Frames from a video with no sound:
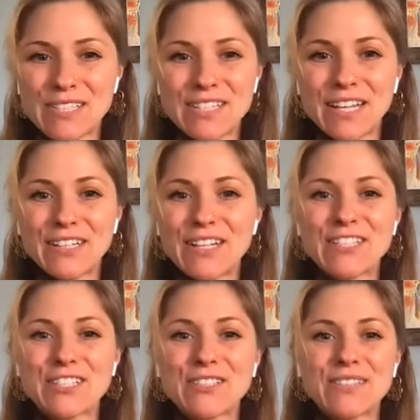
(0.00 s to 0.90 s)
a
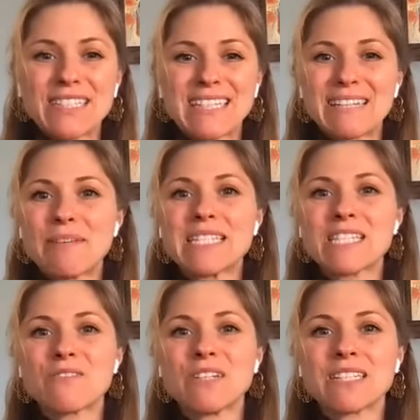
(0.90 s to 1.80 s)
psychological thing that makes
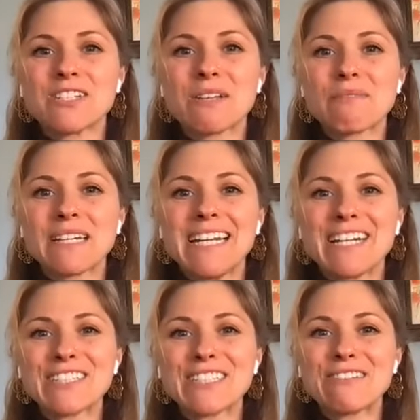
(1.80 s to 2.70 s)
us feel like there's something
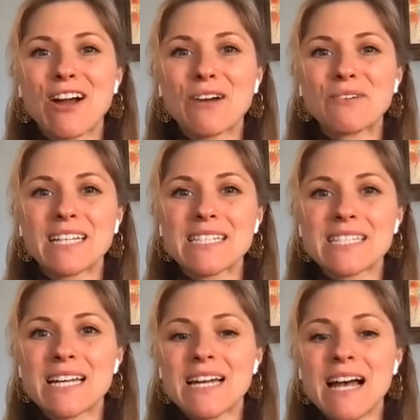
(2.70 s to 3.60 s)
inherently wrong with us,
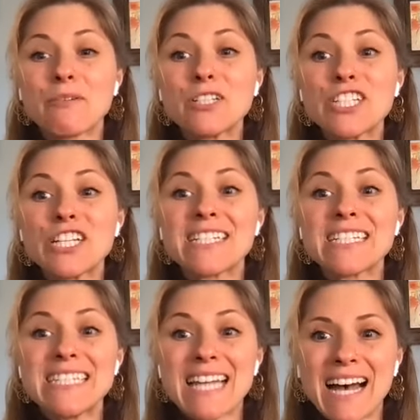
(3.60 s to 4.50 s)
which there is
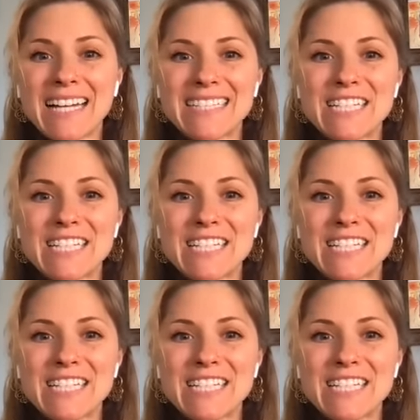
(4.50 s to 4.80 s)
not.